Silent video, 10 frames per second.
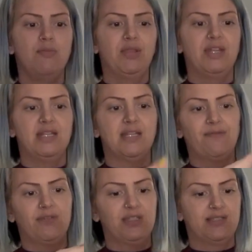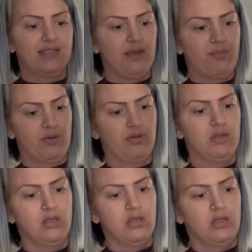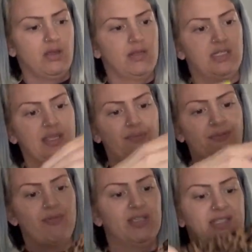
but they definitely zip, zip from the